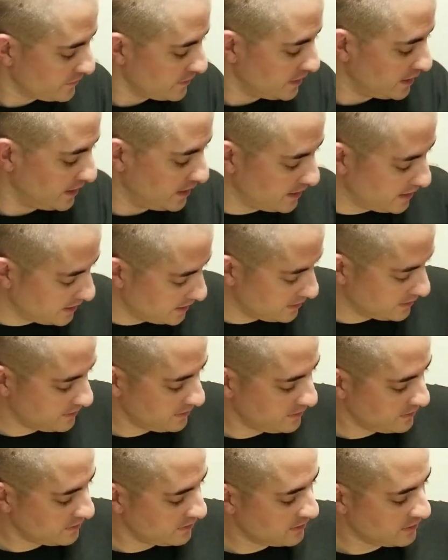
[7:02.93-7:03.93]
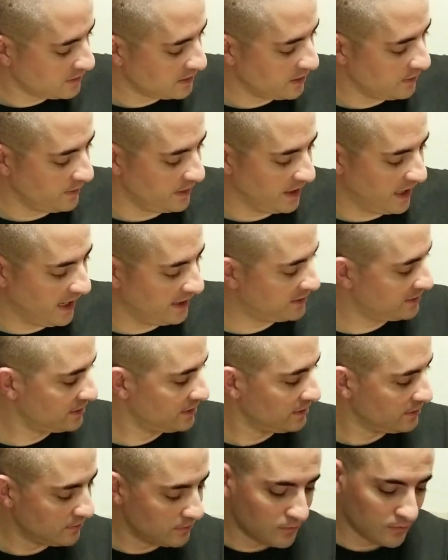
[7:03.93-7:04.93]
And give me that
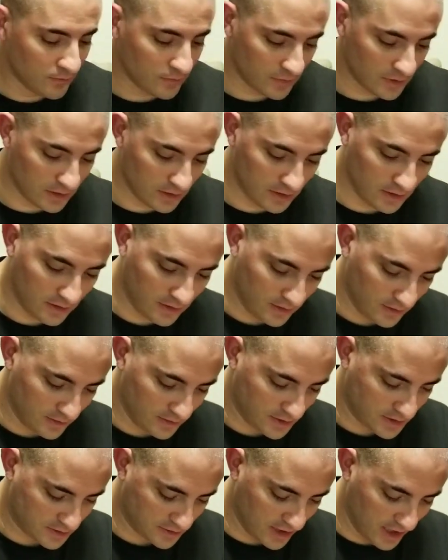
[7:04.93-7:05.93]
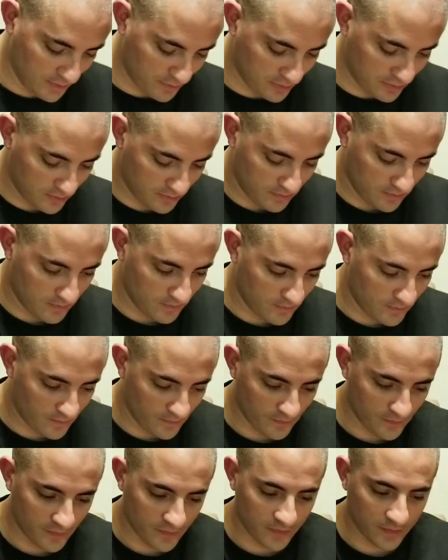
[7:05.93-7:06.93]
strap.
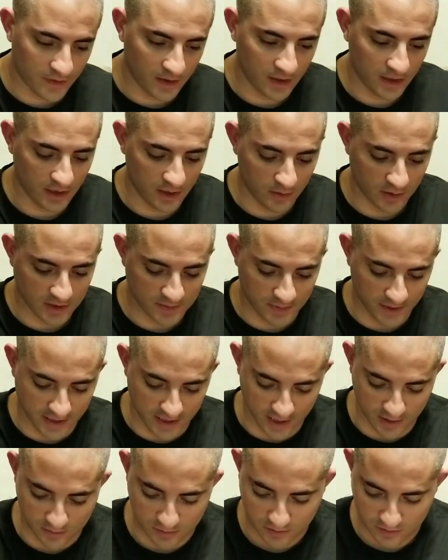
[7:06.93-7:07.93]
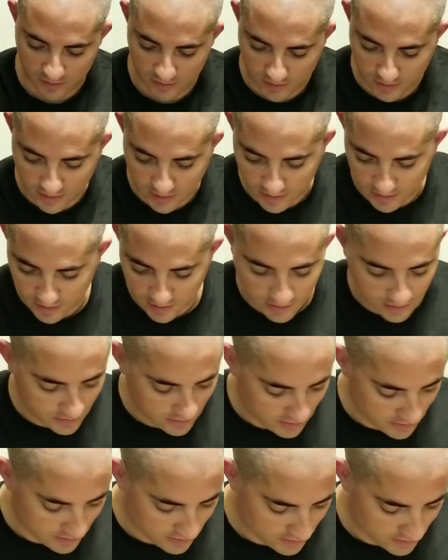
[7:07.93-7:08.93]
USB cable.
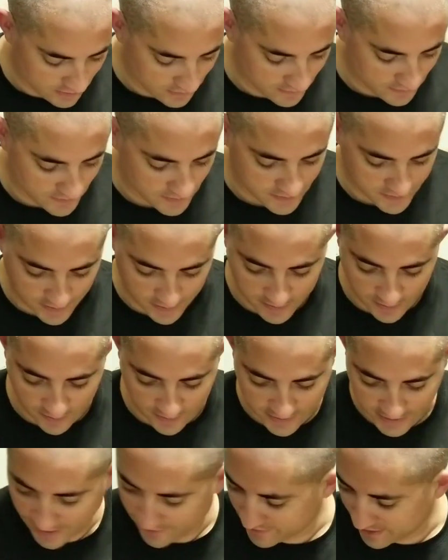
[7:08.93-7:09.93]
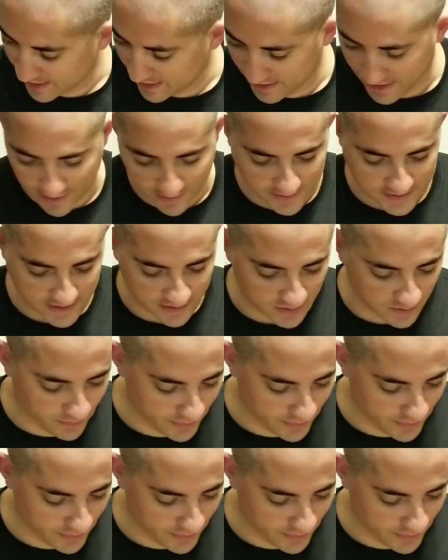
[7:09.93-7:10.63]
So the only thing I have to get now is a little